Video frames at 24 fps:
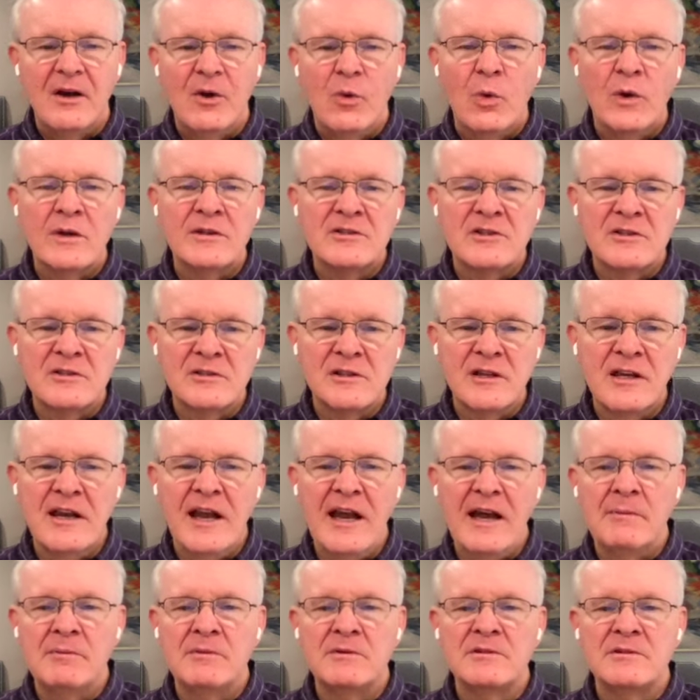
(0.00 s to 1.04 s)
When sin
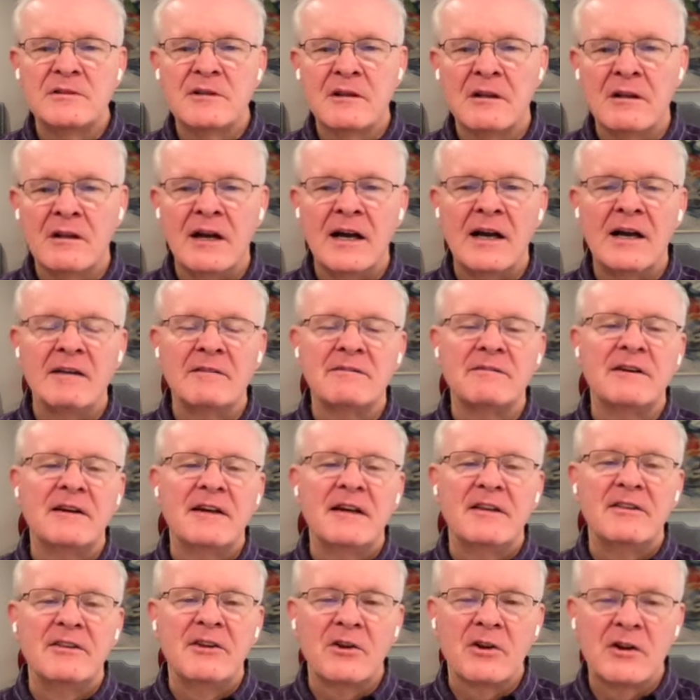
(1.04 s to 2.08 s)
happens in a life,
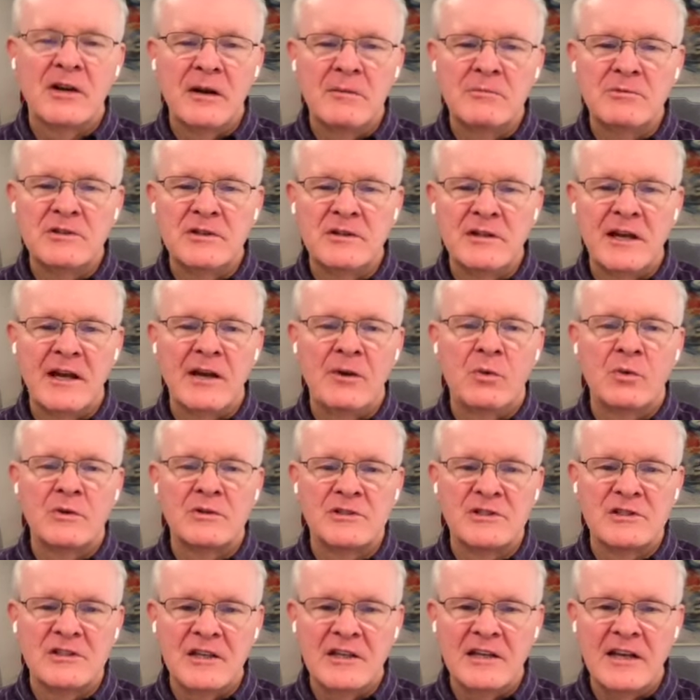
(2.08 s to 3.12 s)
there comes a day where
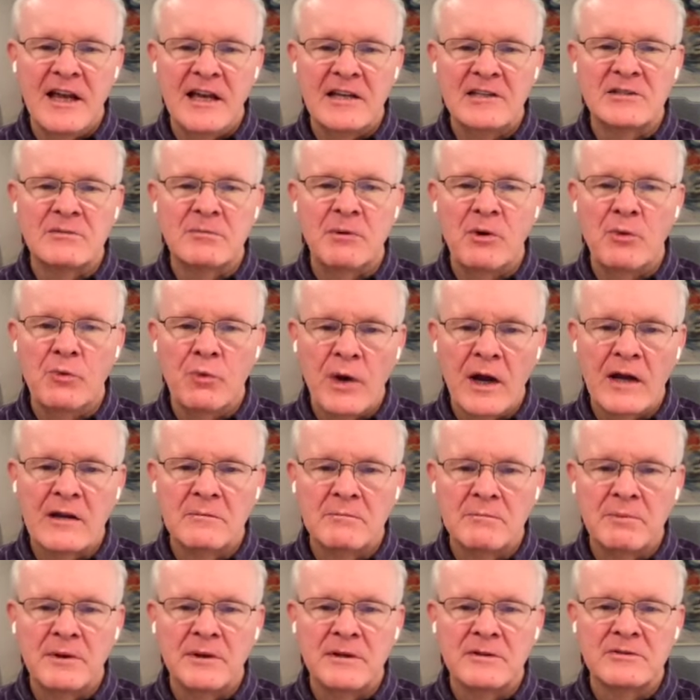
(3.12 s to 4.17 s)
sin has to be
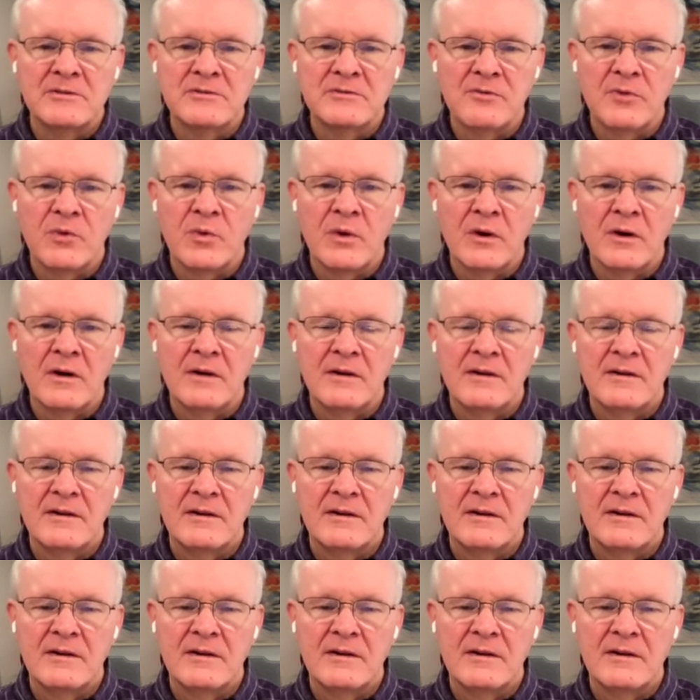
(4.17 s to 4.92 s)
recompensed for.